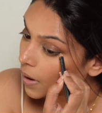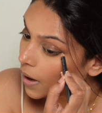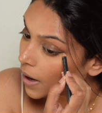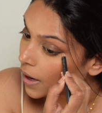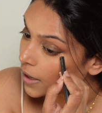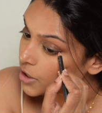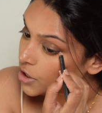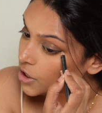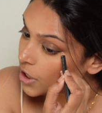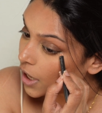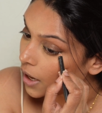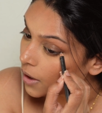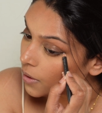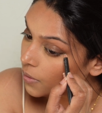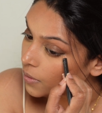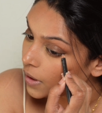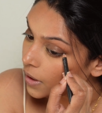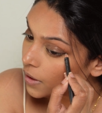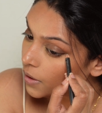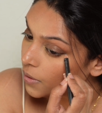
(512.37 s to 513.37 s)

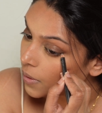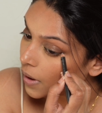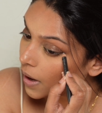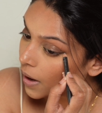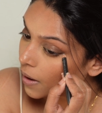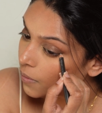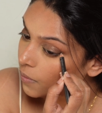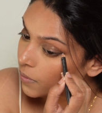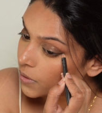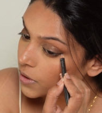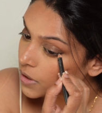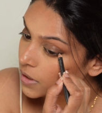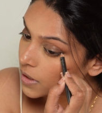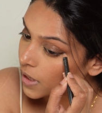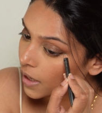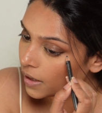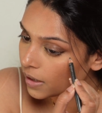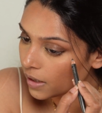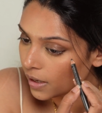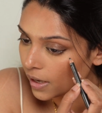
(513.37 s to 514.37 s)
eyeshadow that you have, which is
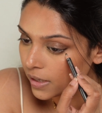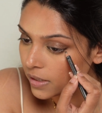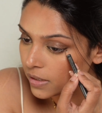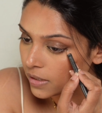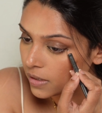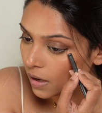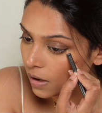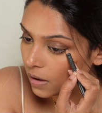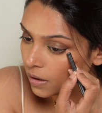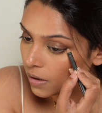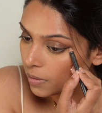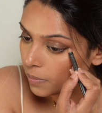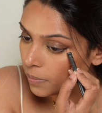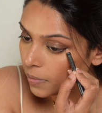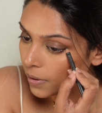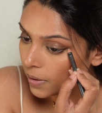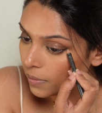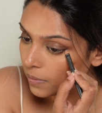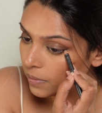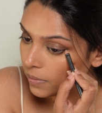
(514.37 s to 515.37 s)
like a nice darker
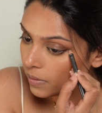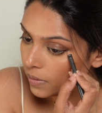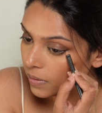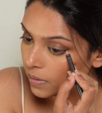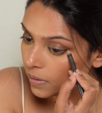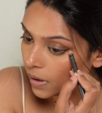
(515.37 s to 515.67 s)
brown